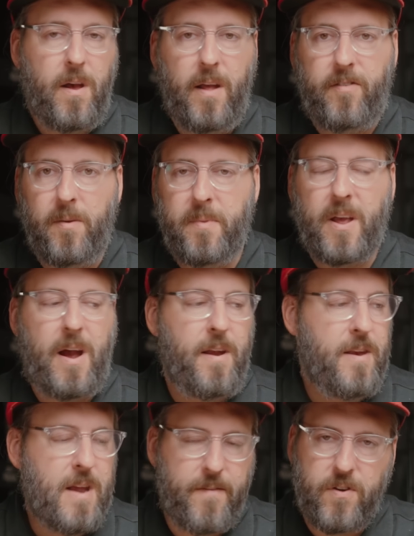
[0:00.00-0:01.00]
It's something I
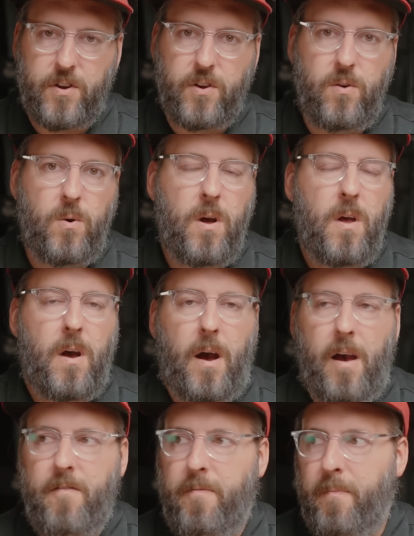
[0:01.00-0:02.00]
never do.
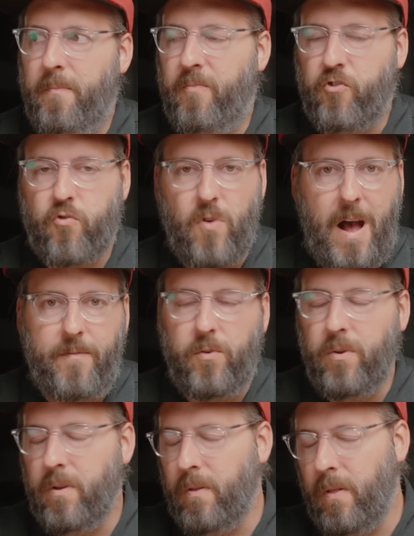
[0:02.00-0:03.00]
I've
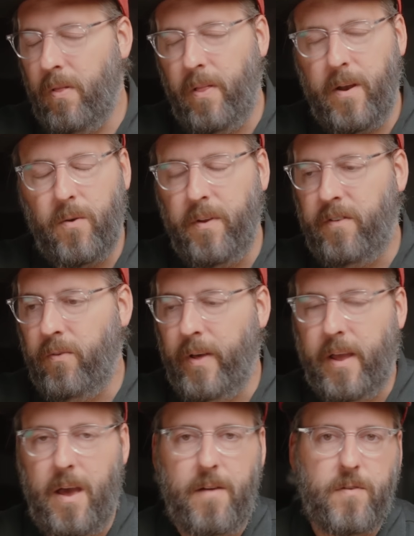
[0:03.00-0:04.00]
traveled literally to
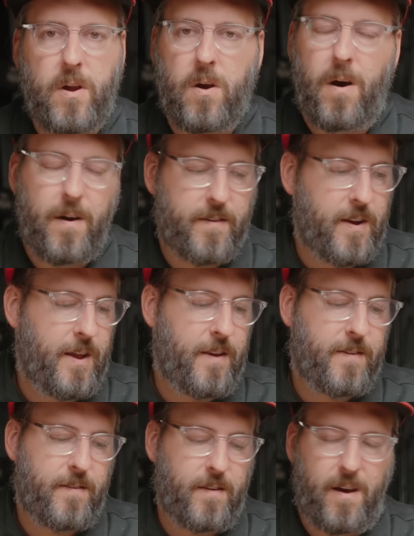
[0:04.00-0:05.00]
like every
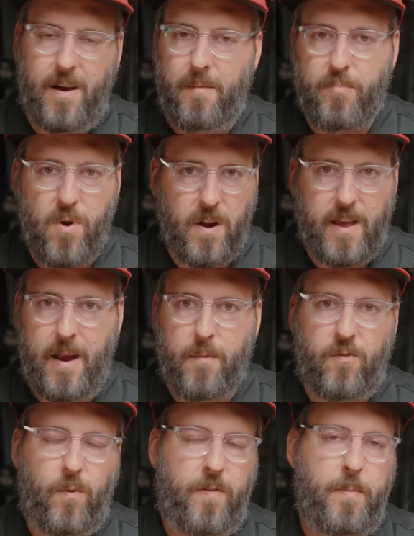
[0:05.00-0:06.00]
continent, brought
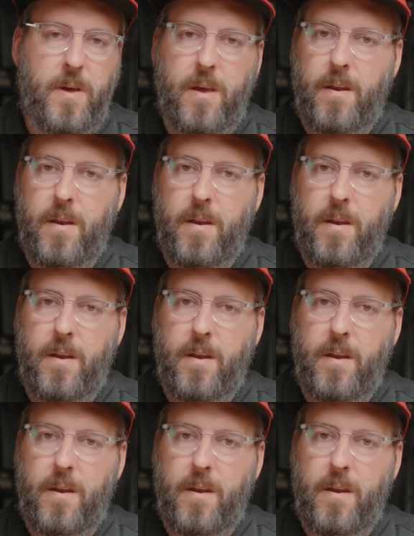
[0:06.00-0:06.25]
cameras with me.